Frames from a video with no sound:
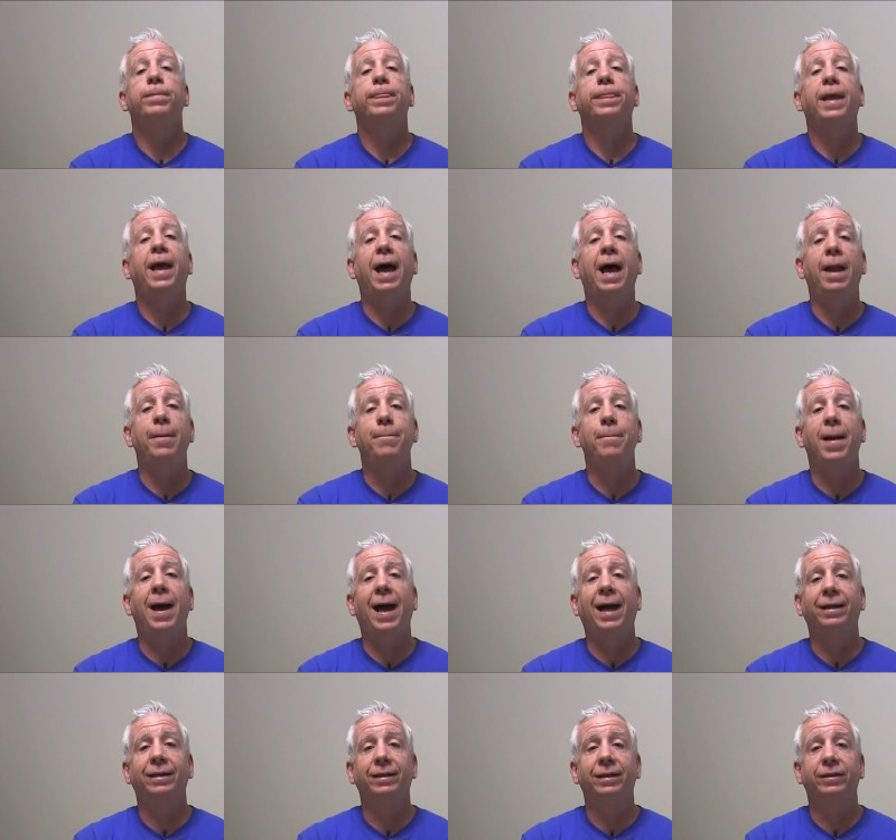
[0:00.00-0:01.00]
and
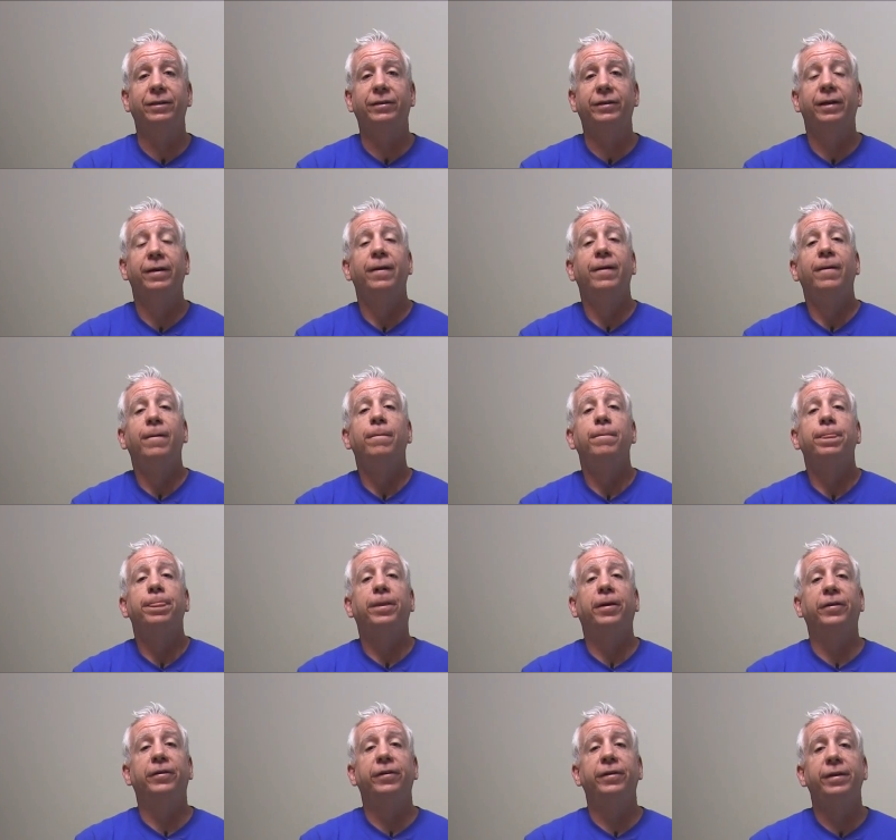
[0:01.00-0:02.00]
Magnus
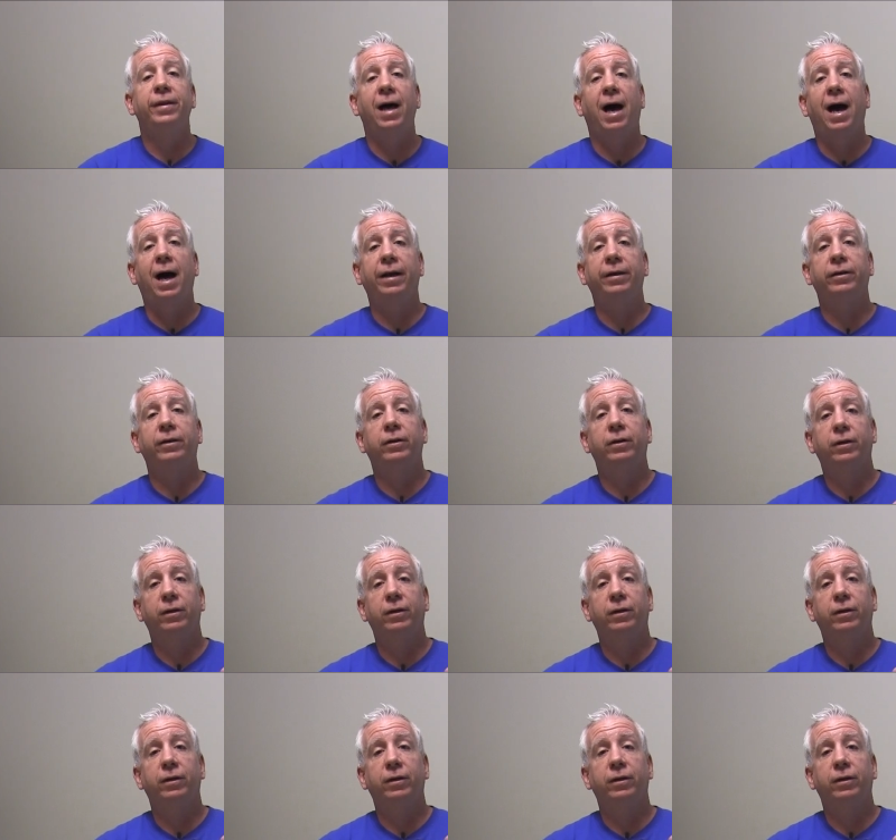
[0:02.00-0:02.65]
does not